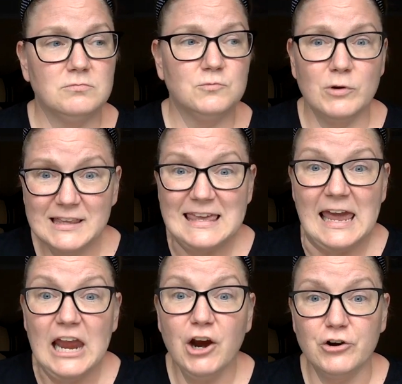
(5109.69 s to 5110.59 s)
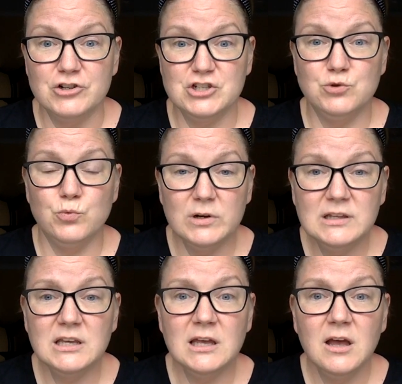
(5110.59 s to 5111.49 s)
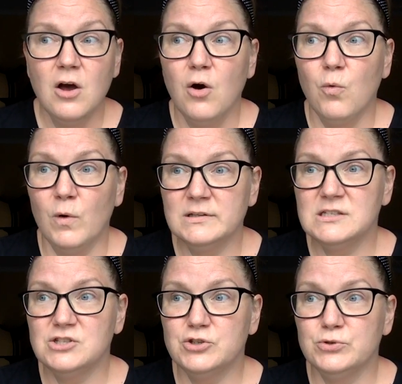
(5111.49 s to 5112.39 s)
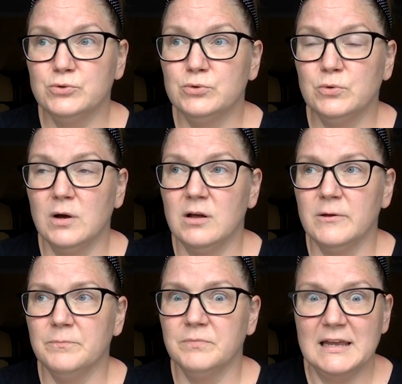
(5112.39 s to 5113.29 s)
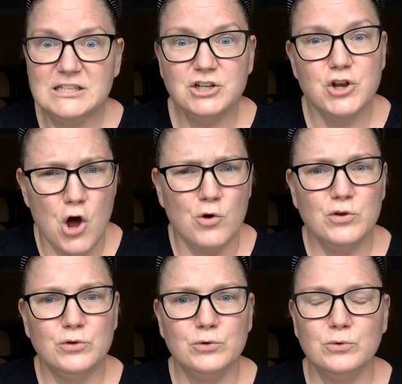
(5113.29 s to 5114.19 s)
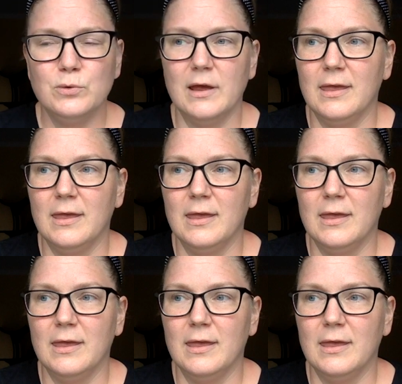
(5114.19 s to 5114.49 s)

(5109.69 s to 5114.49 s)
really cares she really wants to um, get to know you